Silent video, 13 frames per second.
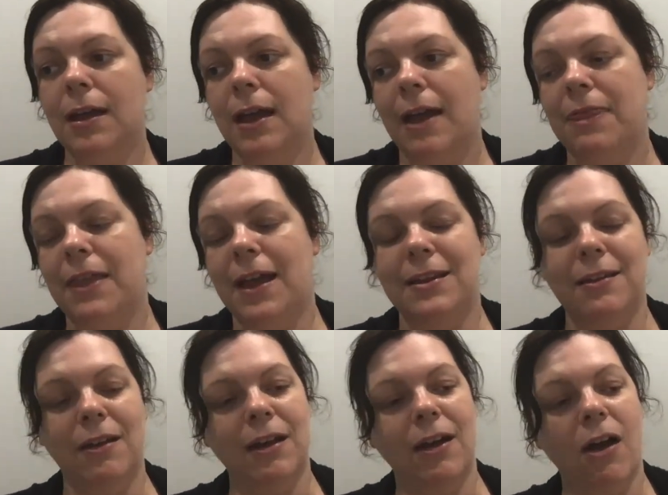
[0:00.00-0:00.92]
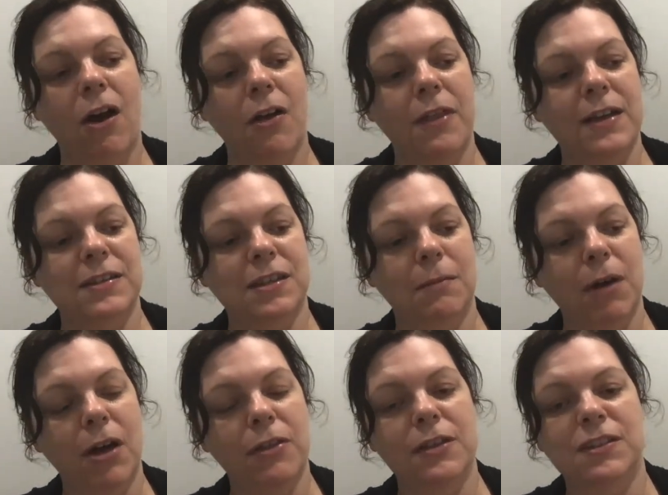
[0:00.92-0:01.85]
And then are there some
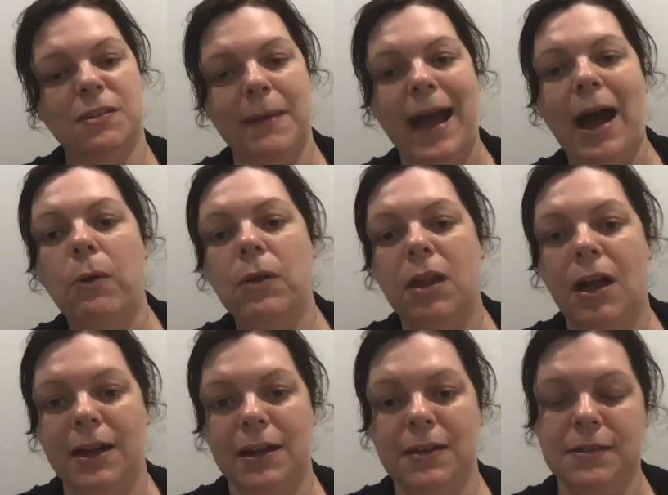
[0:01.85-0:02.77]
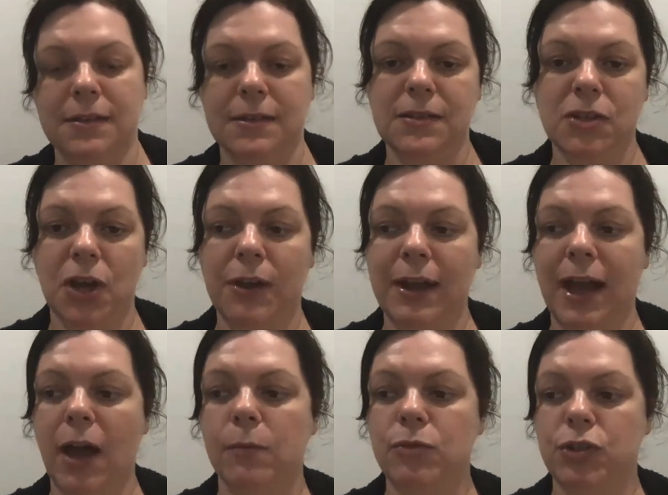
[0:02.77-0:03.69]
others, some outliers? So it
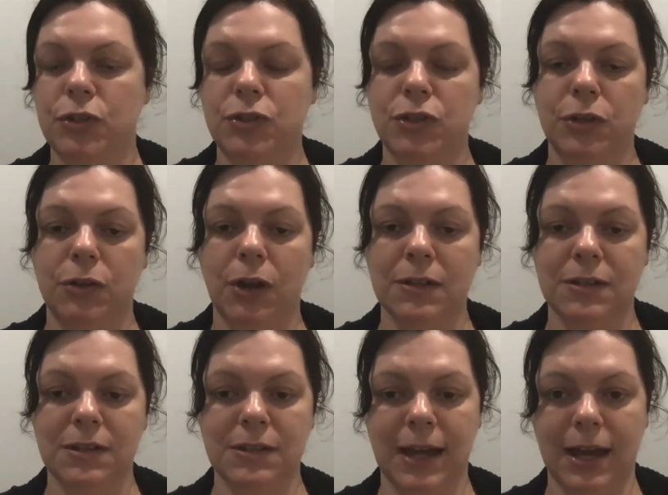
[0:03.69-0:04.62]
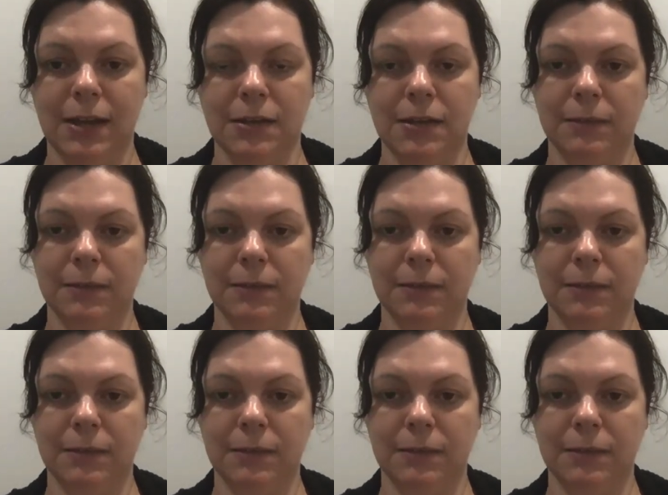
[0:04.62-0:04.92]
helps you to understand